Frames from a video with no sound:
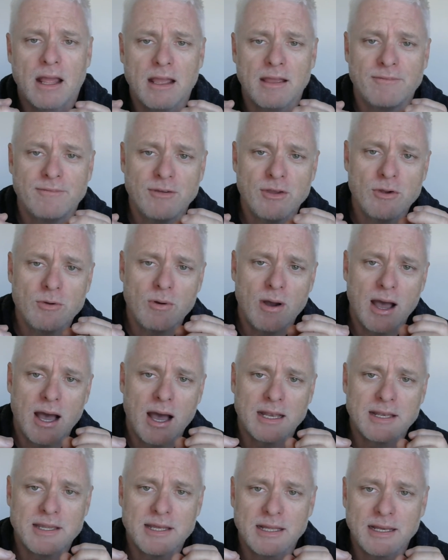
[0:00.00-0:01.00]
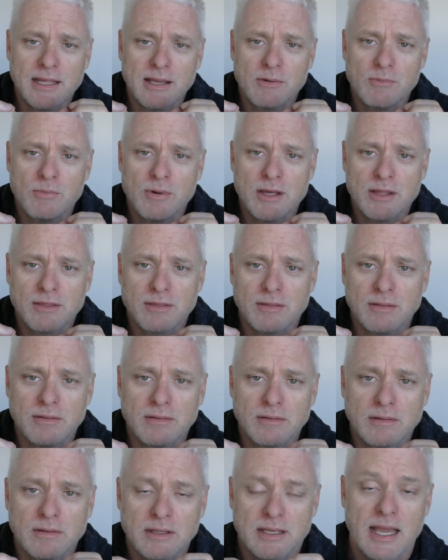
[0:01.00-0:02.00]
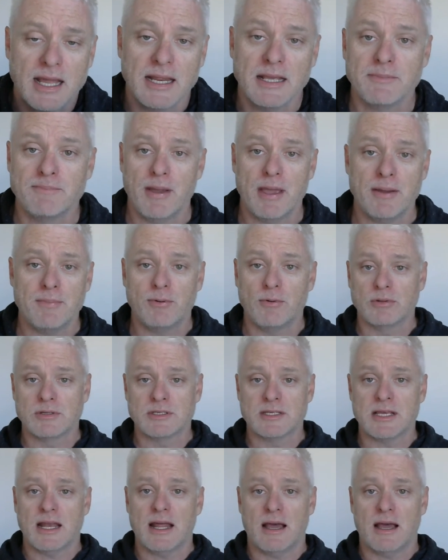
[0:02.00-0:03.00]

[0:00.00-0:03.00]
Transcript: if you are dealing with getting people set